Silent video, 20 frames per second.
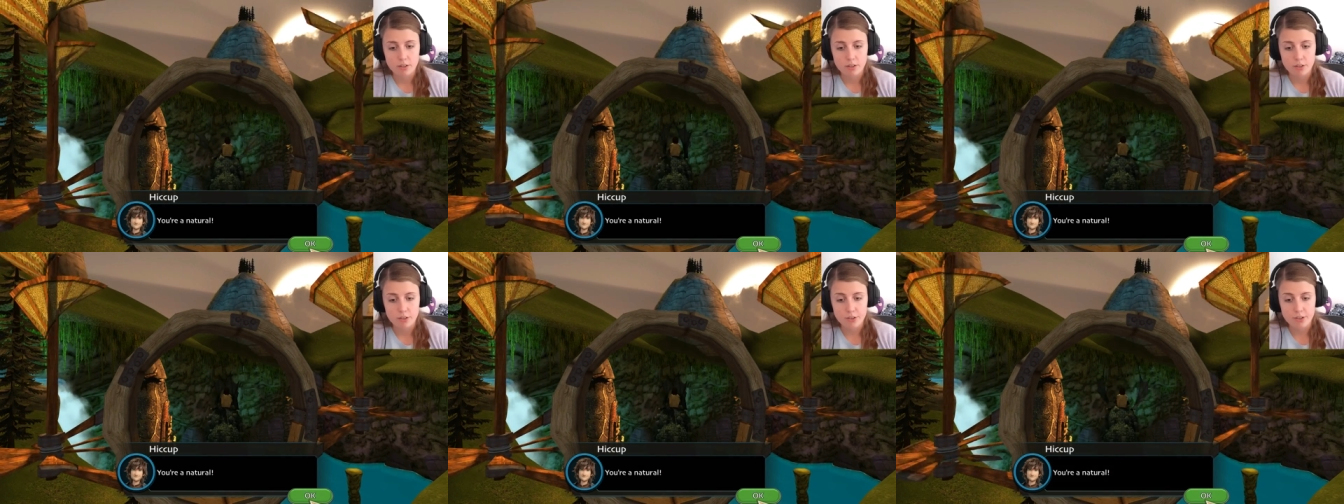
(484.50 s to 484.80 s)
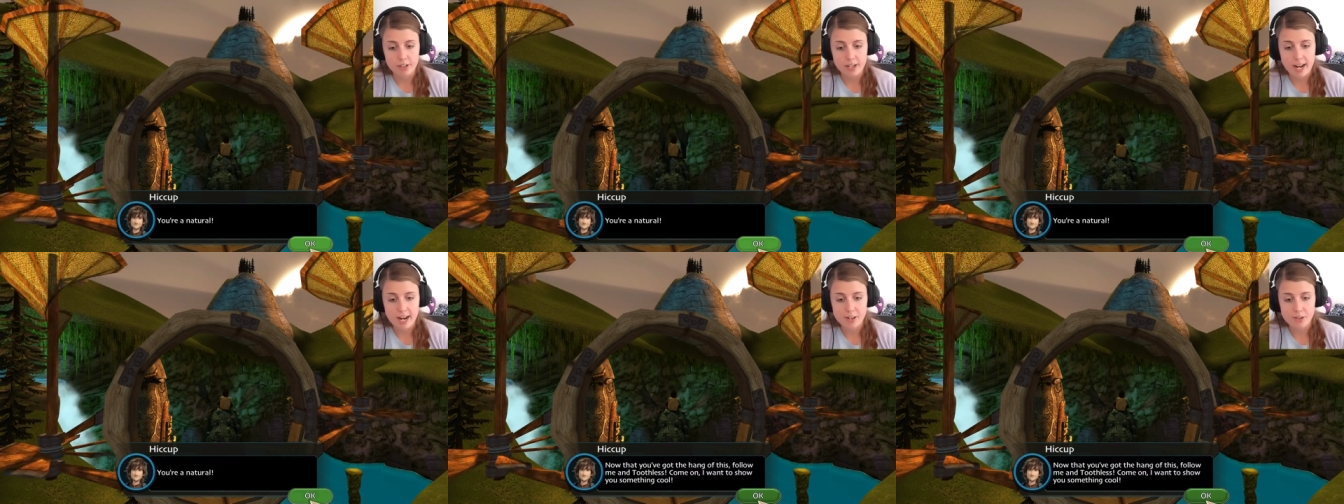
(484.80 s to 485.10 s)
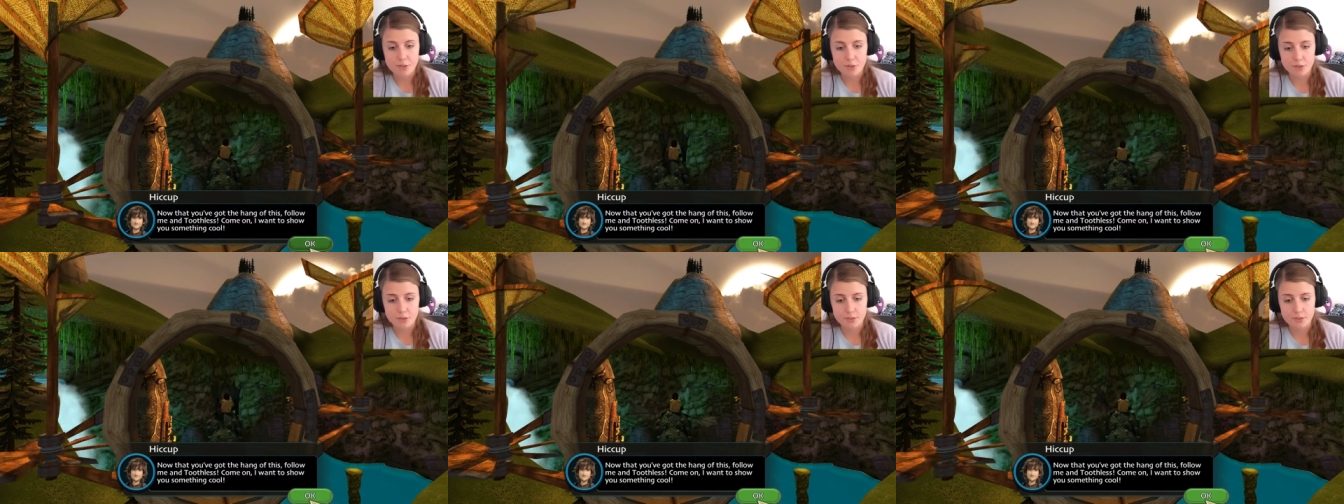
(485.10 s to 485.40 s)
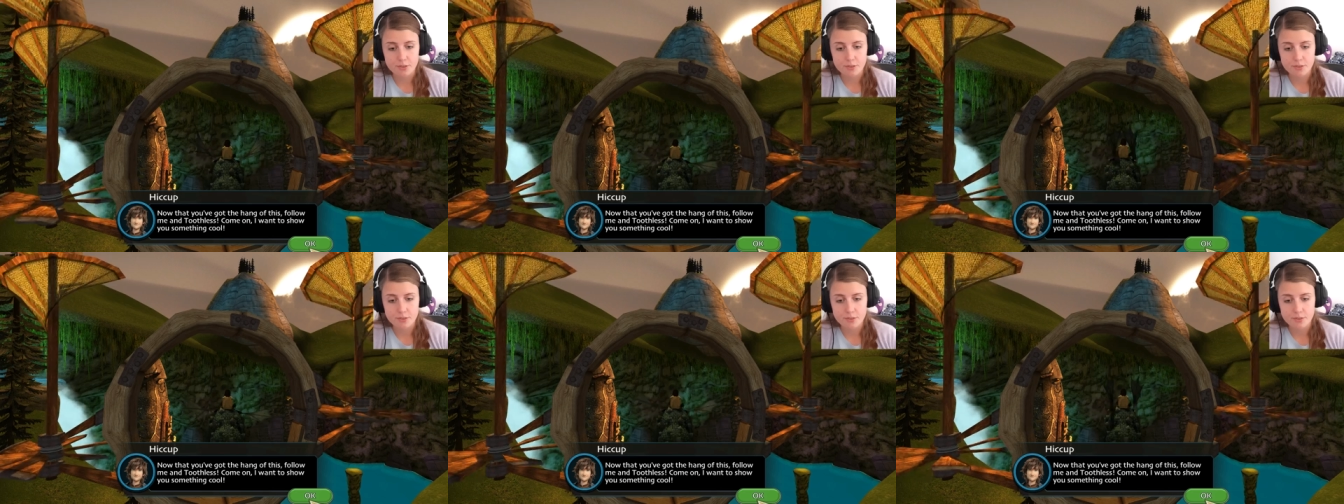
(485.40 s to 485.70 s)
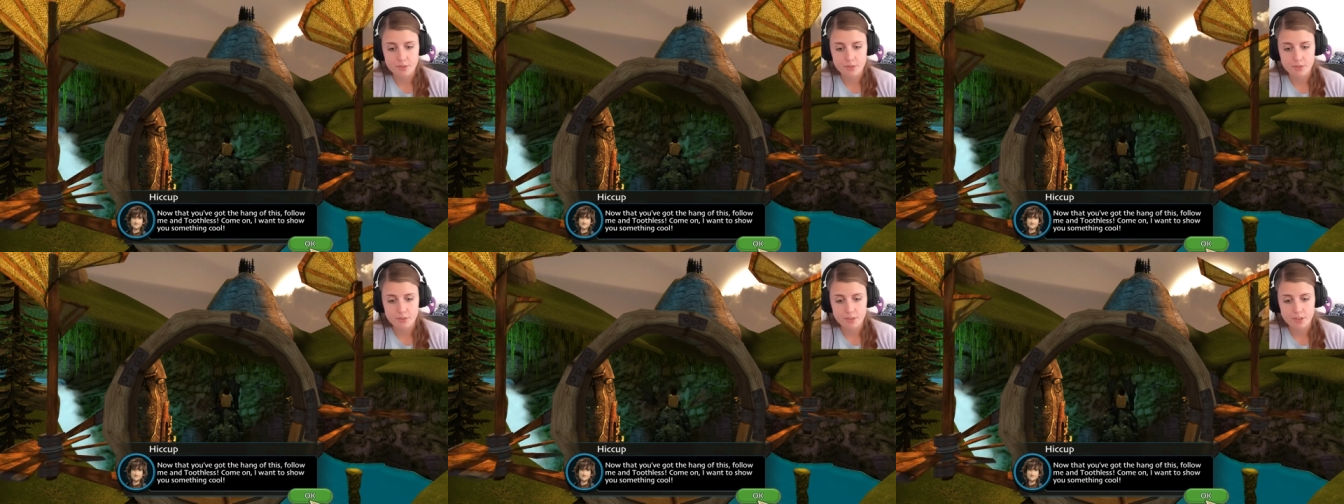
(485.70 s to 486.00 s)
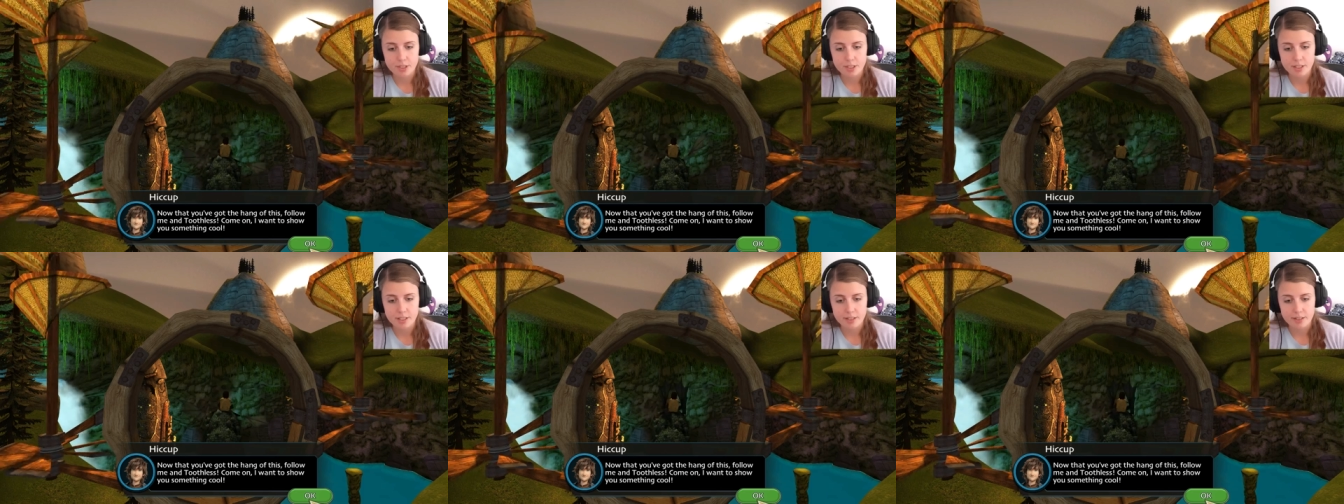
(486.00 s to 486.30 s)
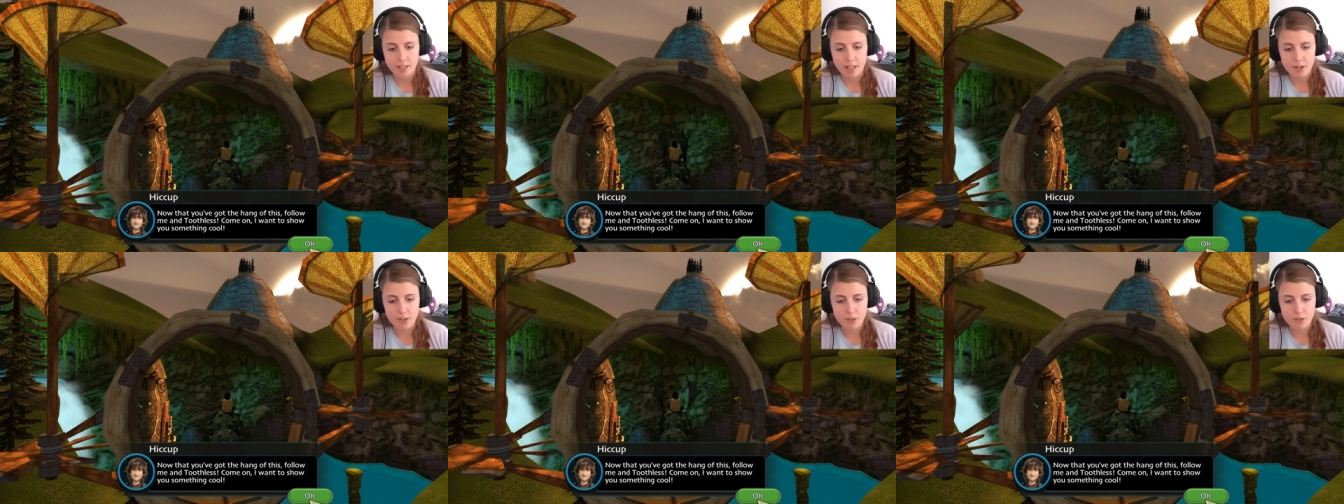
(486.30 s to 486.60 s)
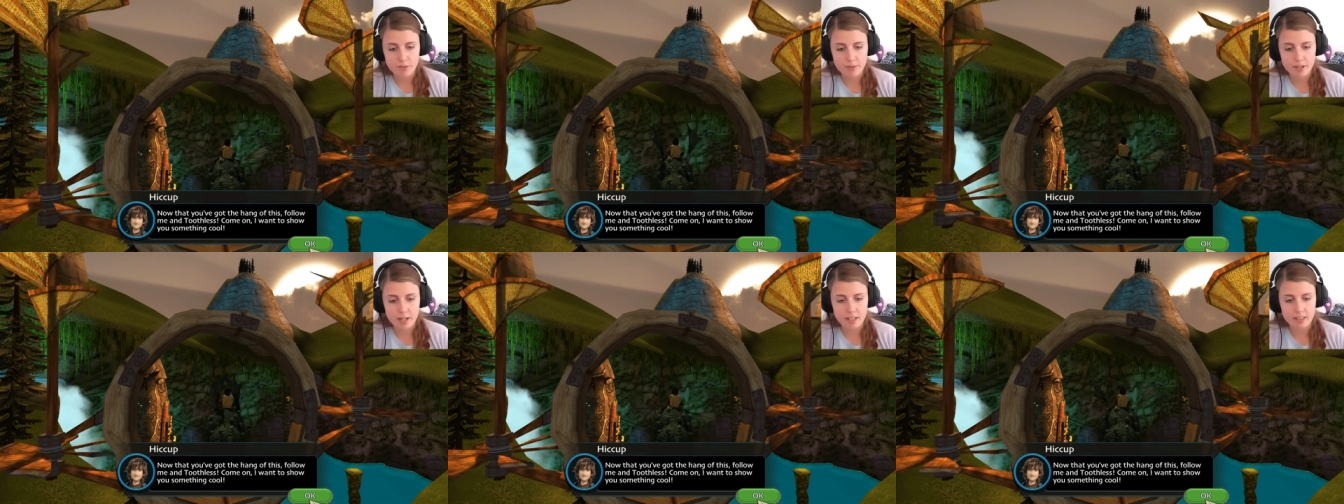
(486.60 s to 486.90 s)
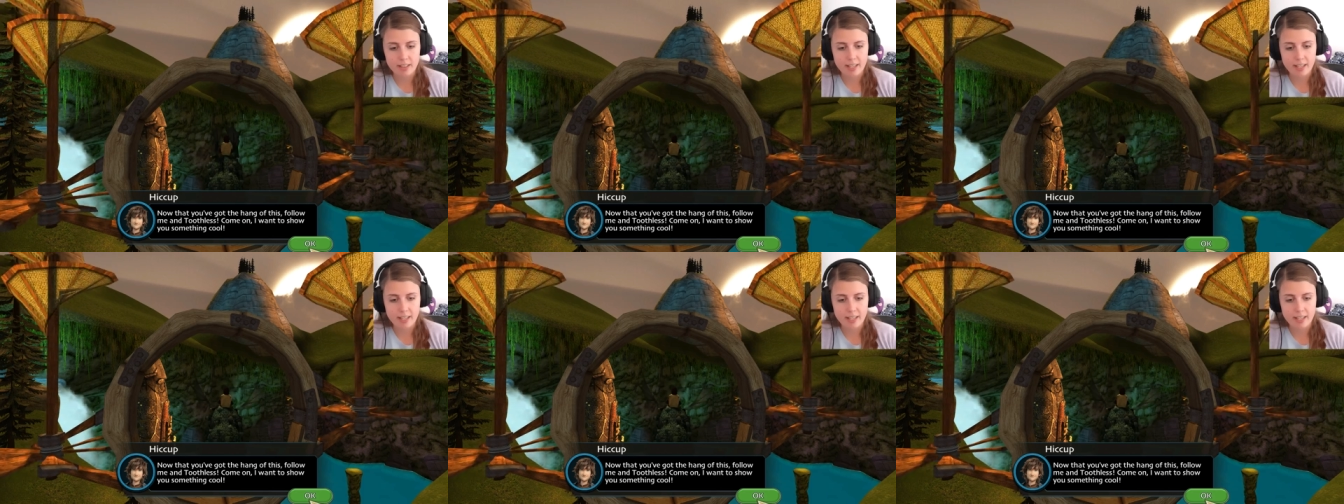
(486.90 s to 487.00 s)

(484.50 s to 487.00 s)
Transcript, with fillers: You're natural. Now that you've got